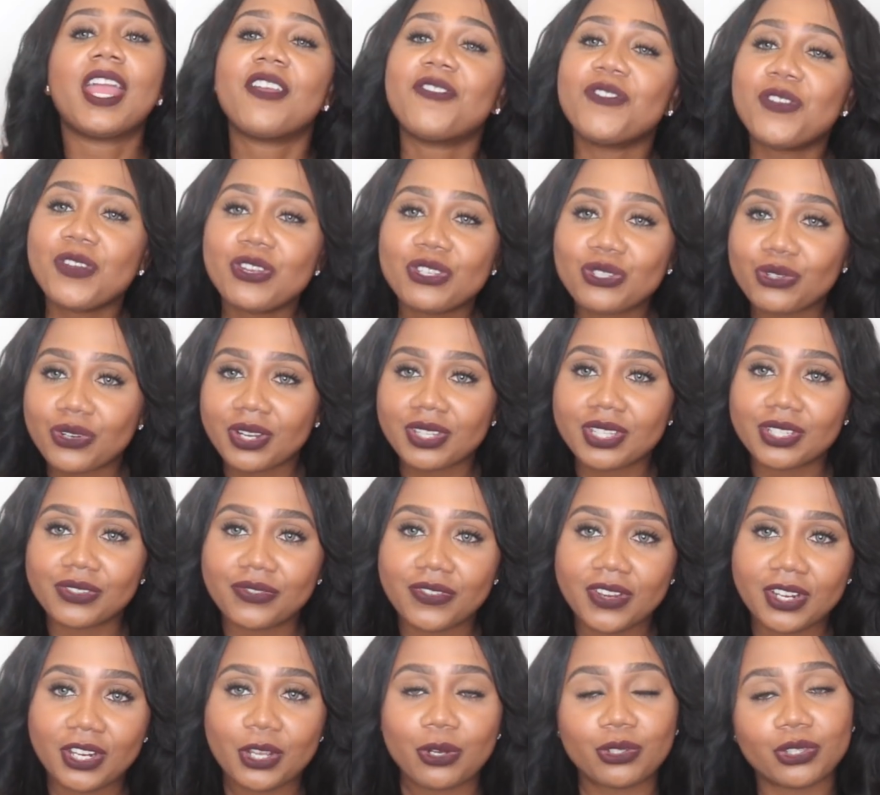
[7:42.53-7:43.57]
If you enjoyed
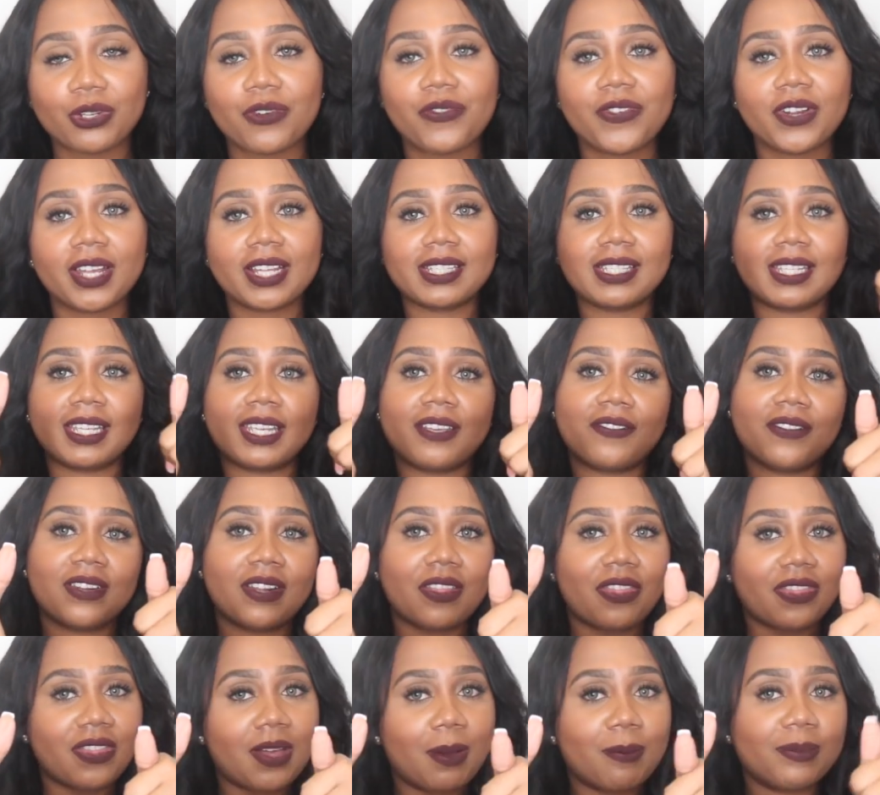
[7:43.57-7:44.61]
this video, don't forget to give
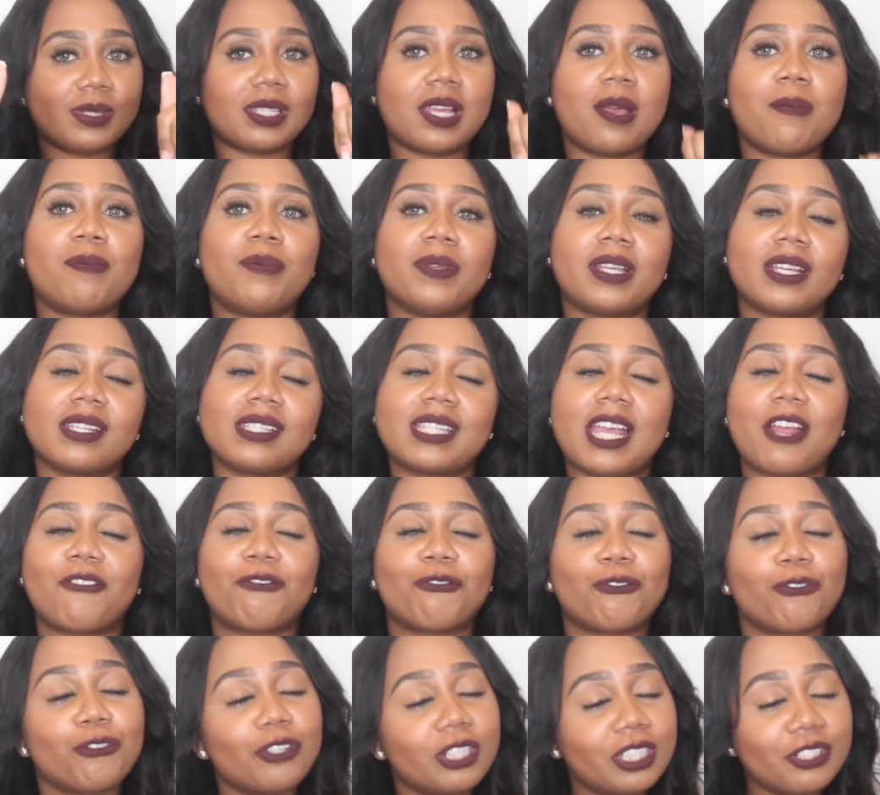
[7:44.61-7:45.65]
it a thumbs up because
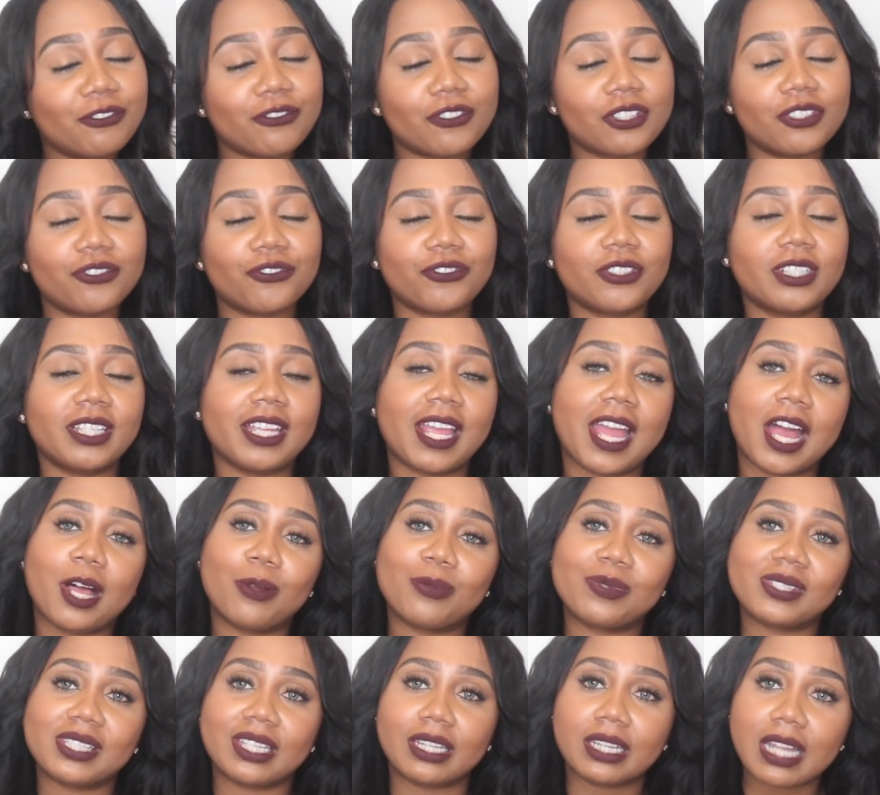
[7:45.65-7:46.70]
that really
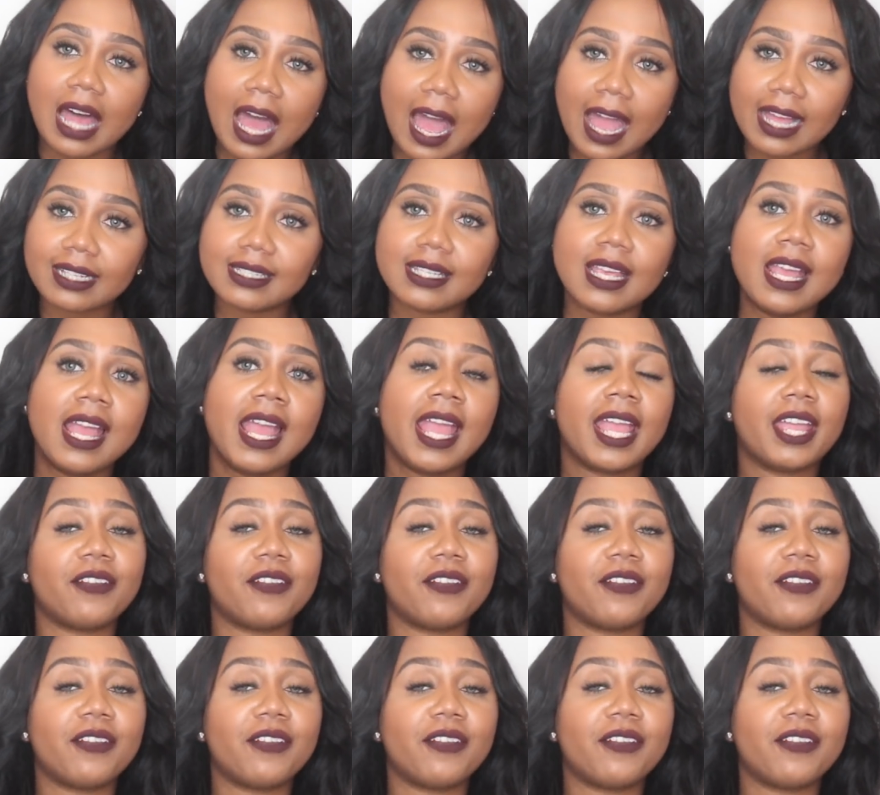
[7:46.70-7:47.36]
helps a lot.